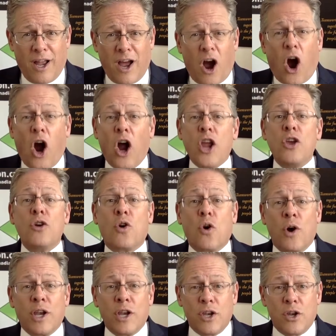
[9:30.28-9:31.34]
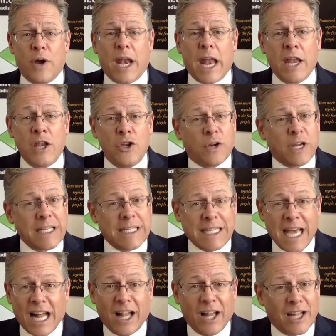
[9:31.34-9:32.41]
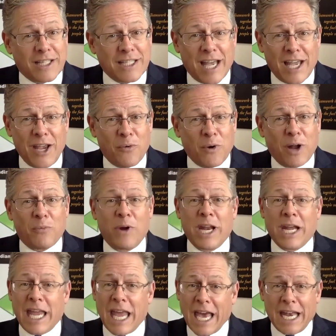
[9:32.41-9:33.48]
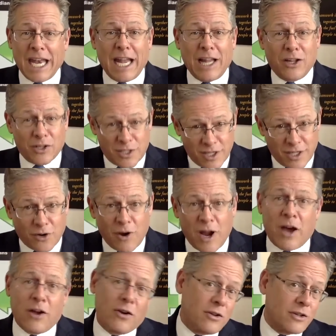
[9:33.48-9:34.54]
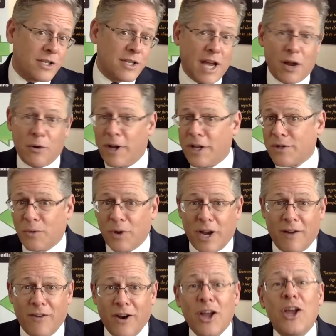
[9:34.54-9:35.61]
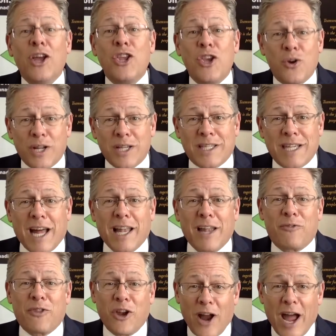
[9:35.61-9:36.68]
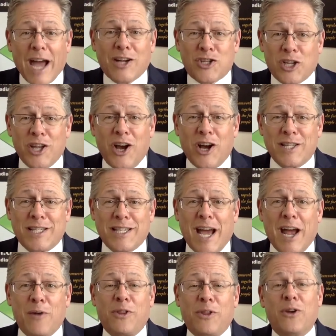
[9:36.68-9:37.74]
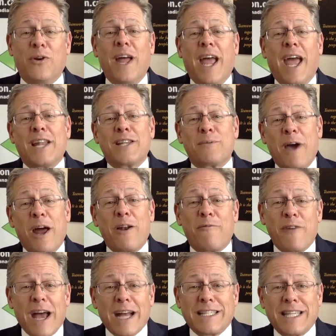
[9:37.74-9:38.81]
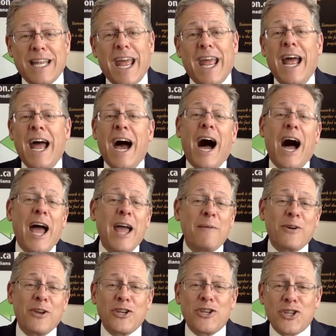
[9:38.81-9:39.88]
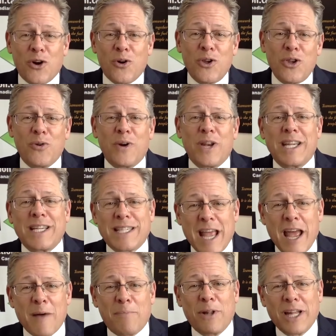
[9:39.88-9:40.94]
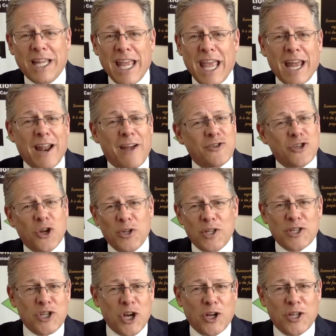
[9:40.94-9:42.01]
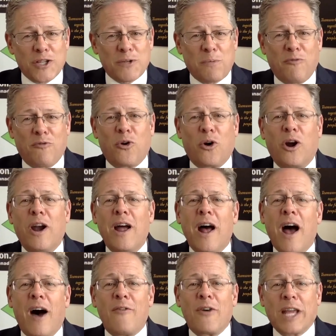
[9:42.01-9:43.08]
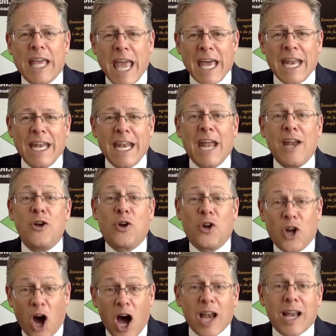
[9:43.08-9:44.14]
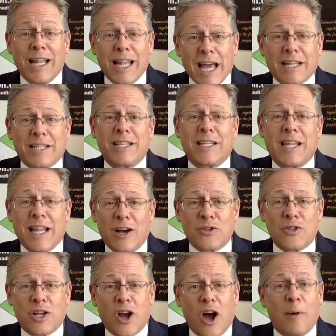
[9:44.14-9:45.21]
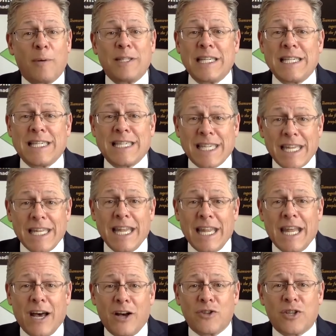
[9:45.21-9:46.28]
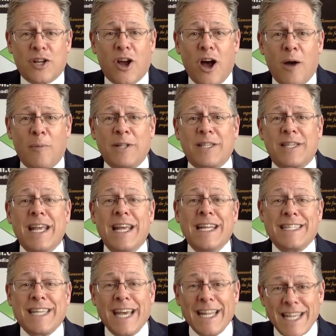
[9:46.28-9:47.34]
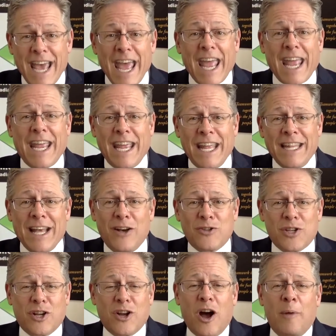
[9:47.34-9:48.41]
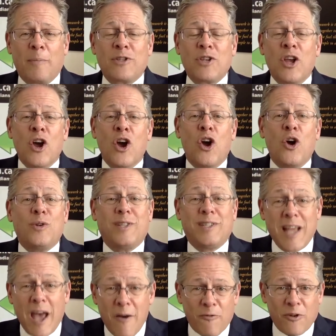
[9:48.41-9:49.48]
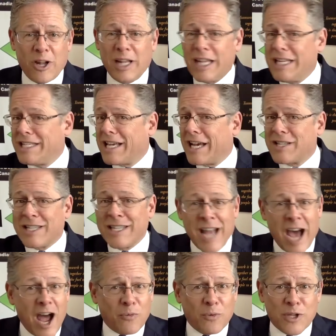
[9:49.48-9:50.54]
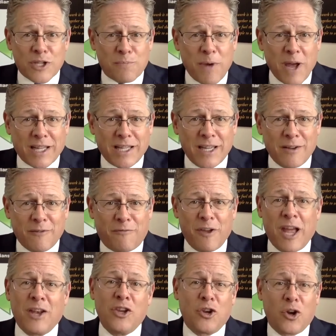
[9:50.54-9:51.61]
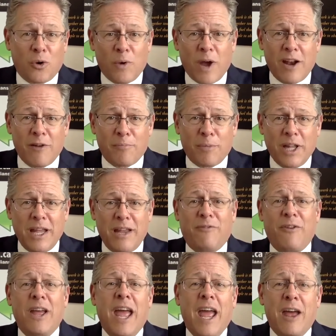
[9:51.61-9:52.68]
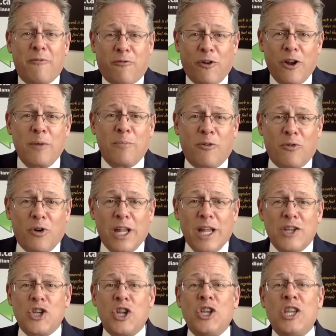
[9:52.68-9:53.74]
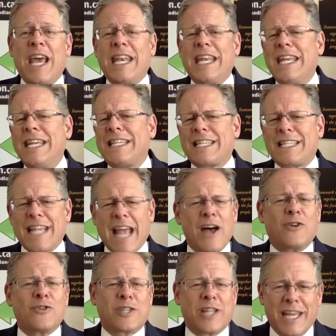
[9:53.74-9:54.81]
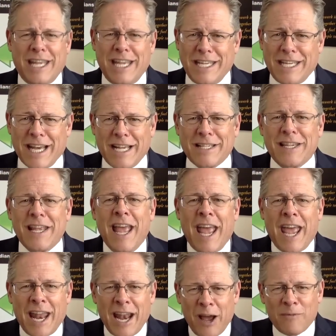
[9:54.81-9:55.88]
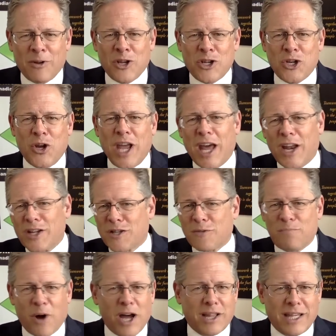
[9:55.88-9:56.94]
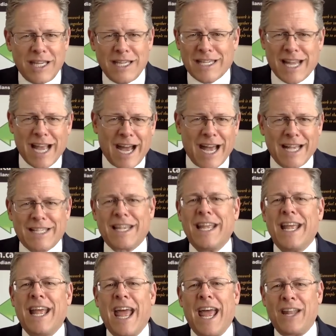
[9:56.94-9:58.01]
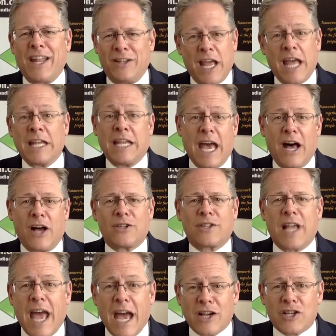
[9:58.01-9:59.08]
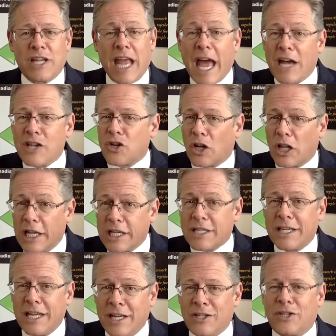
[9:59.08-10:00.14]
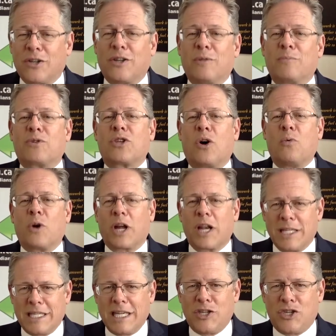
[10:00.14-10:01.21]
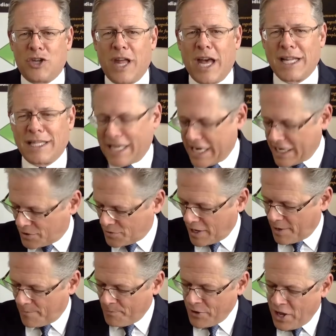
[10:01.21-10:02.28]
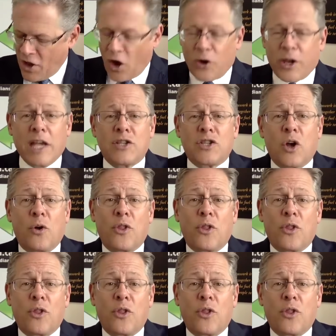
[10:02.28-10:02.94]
Are you going to do it? And you can tell, I'll tell you what, when a candidate looks to the ground or looks sideways or whatever, you can tell if they're actually on side with you. And as a matter of fact, today, I am going to show you an example again. I've shared this before, of a candidate who got elected to the House of Commons. He's sitting in the House of Commons today, in the House of Commons, who definitely does not respect and defend your right of belief and freedom of religion, yet he sounds like he does. And I'm going to show you how to spot these guys and gals actually as you're listening to them. So we're going to teach you that today as well. Okay, so